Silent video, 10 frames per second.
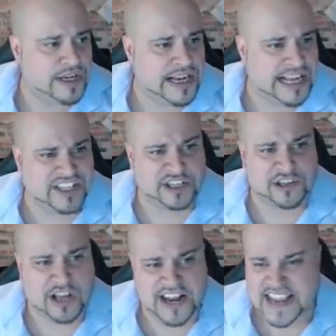That's a
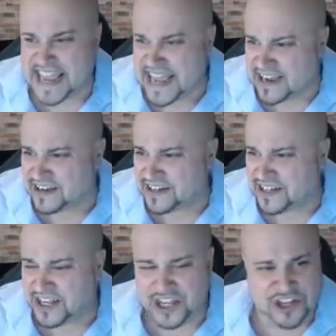lot of cake.
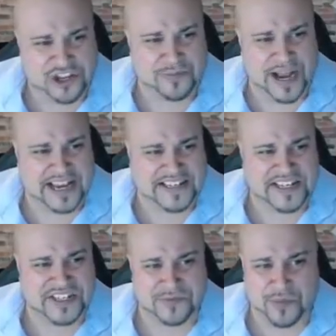You could buy a
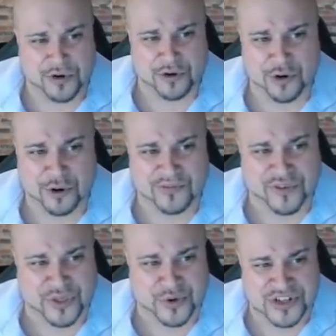decent motorhome
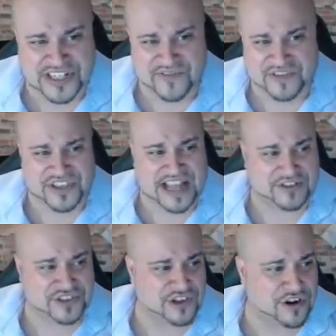for
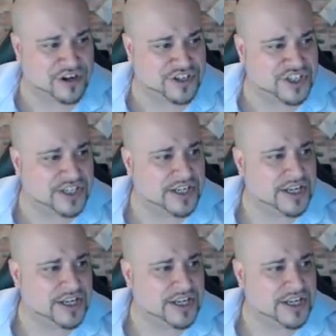$37,000 large.